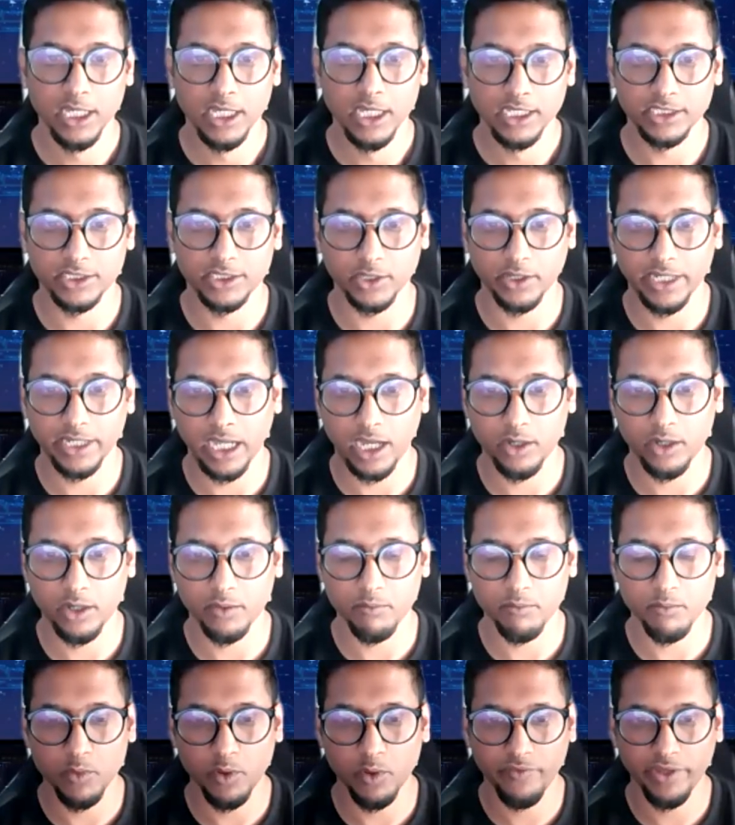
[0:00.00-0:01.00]
So now
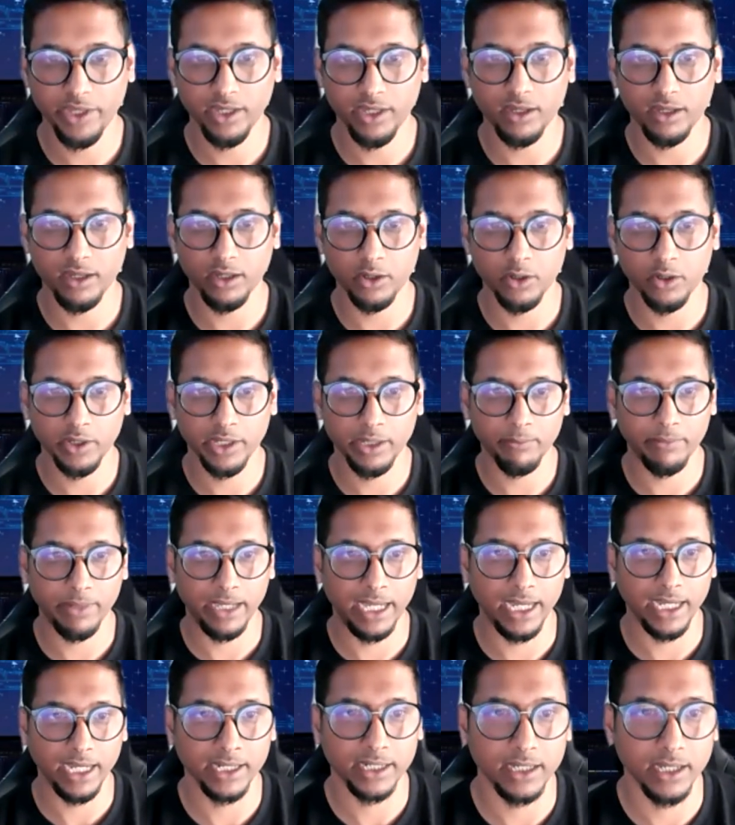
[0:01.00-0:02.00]
going
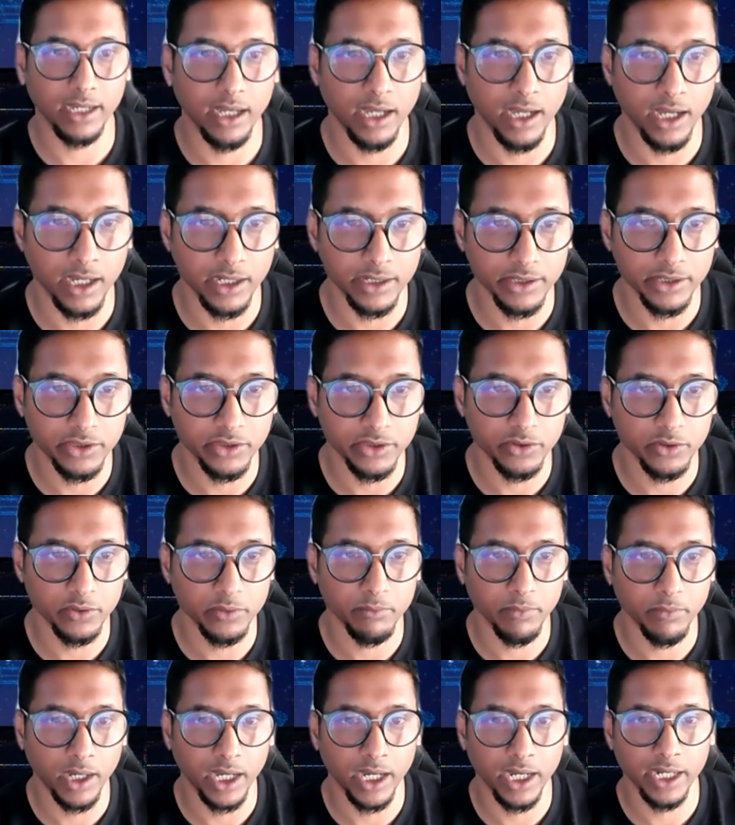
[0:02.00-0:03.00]
back to
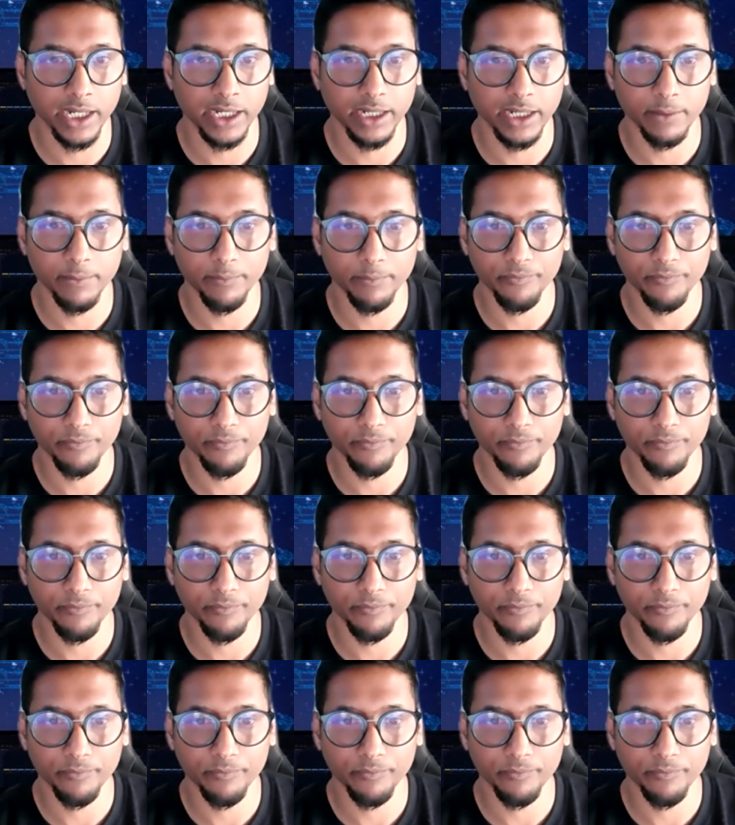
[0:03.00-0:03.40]
my